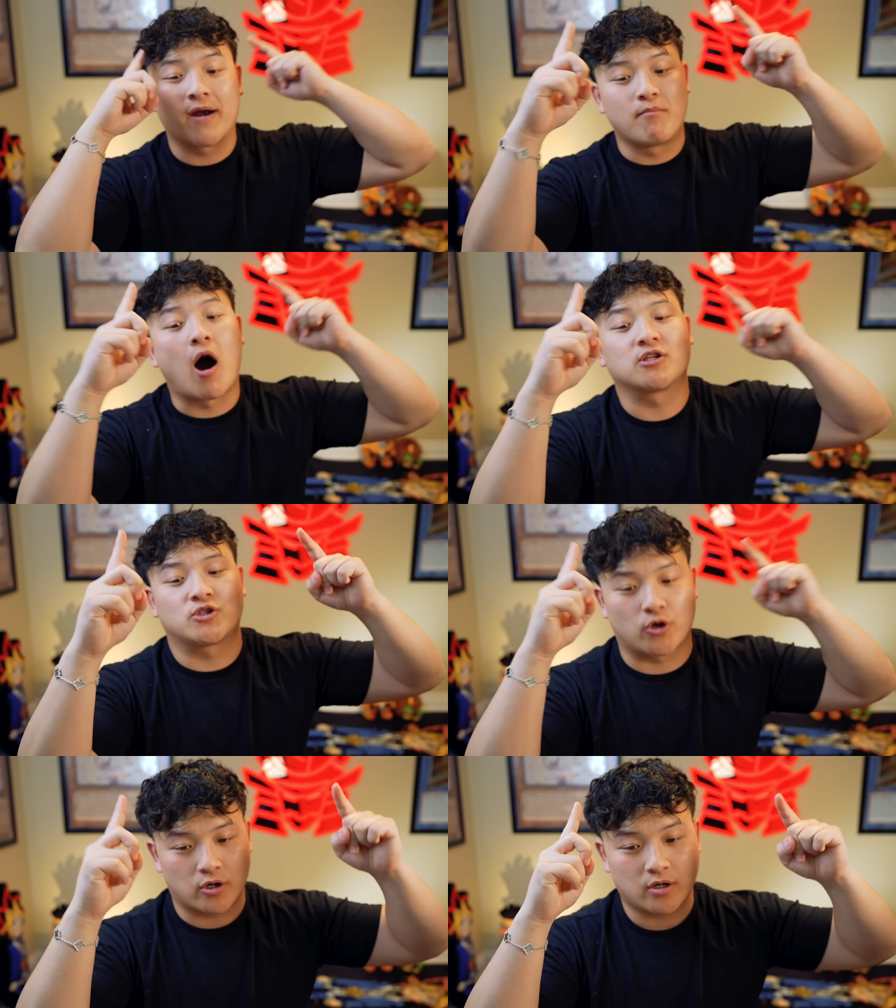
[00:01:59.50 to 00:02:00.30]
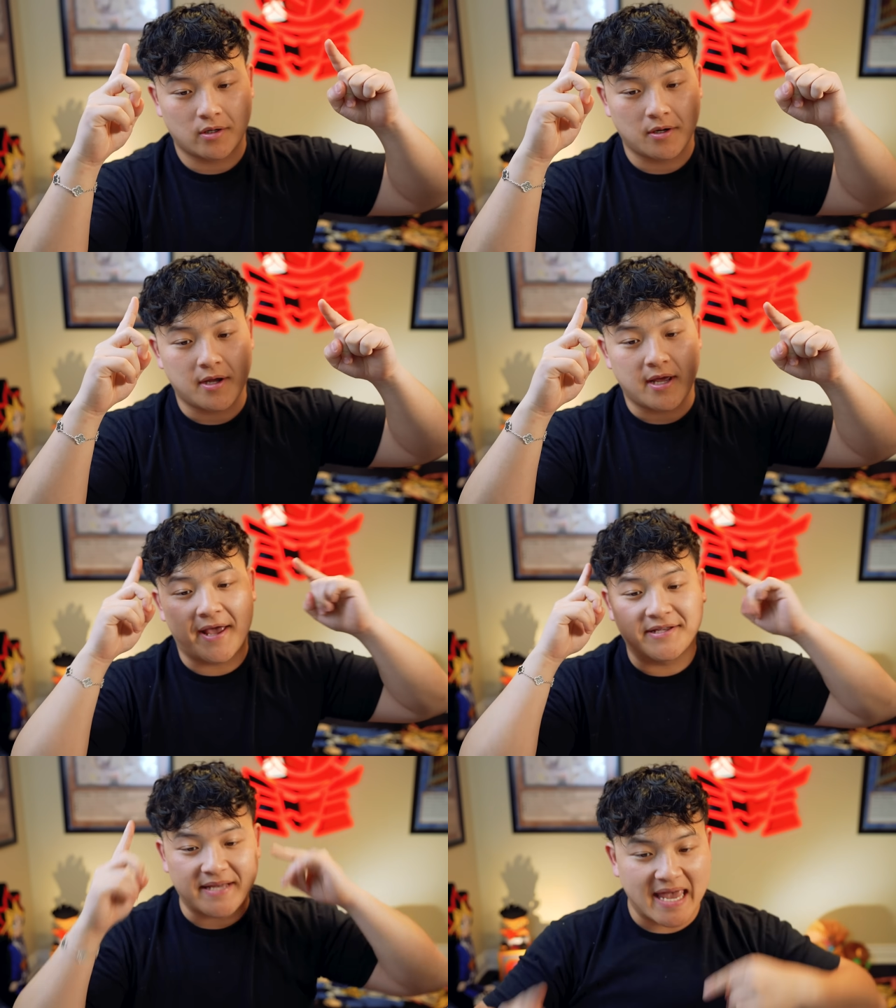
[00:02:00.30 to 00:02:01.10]
monster
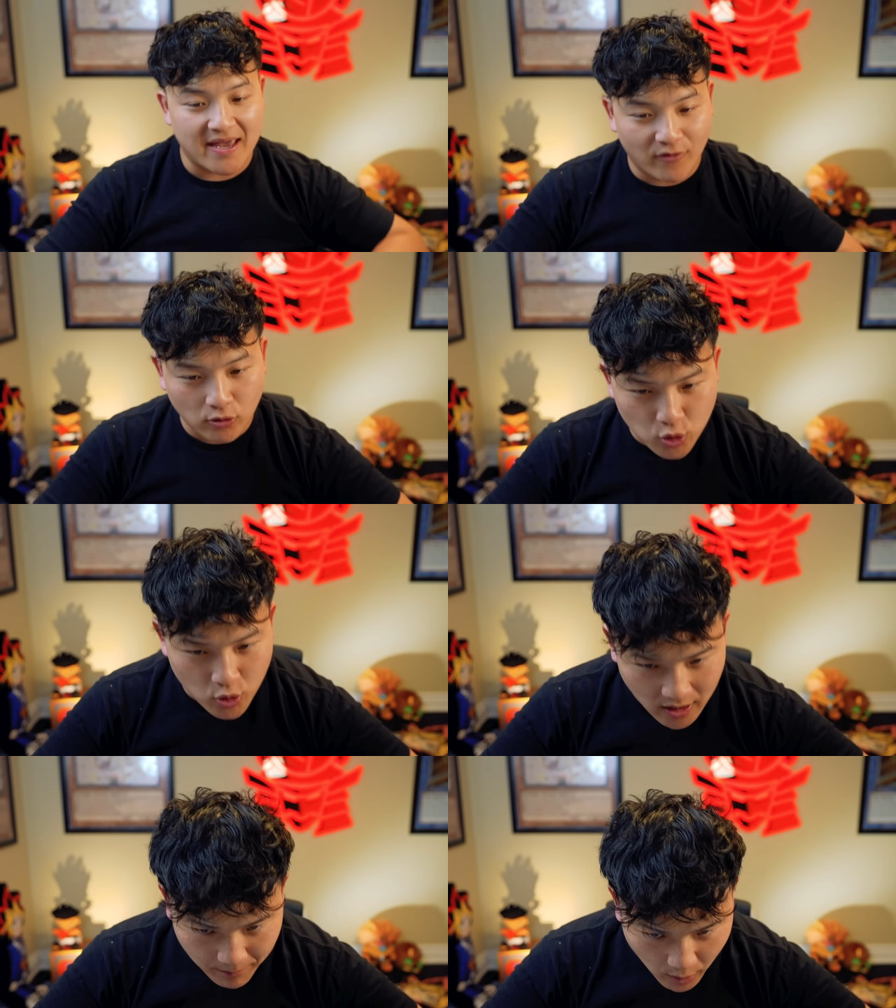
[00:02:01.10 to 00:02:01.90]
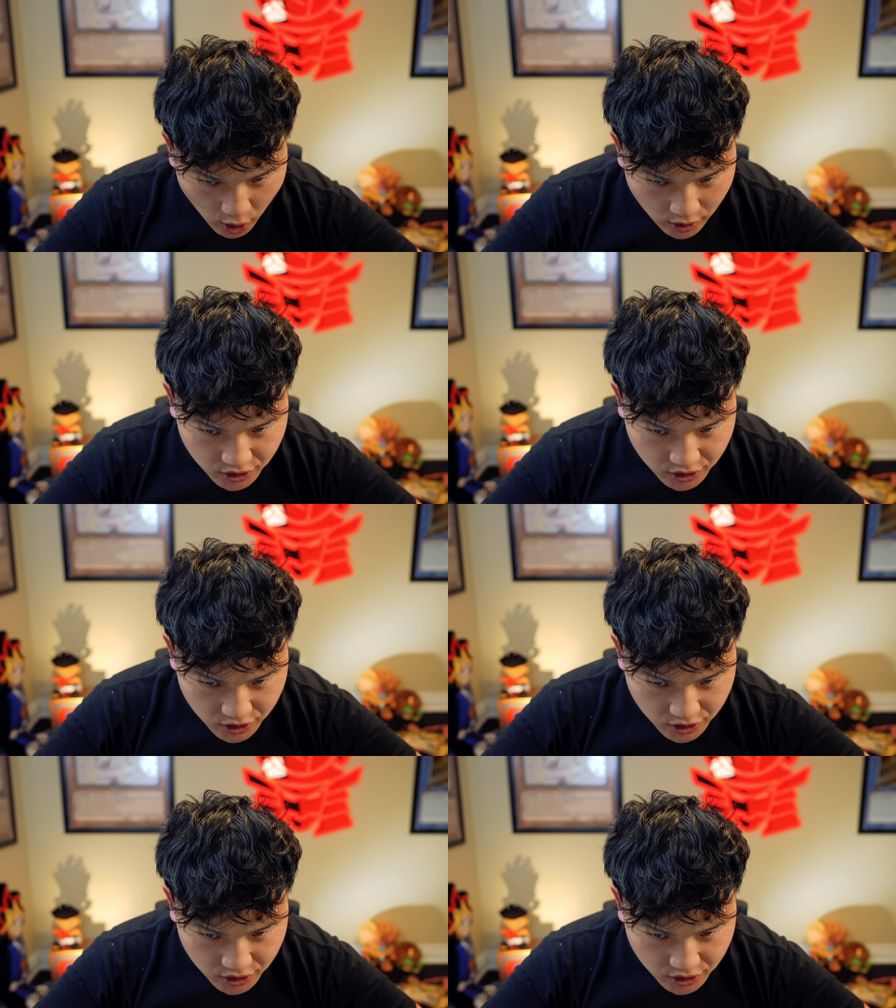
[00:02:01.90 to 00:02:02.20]
is able to convert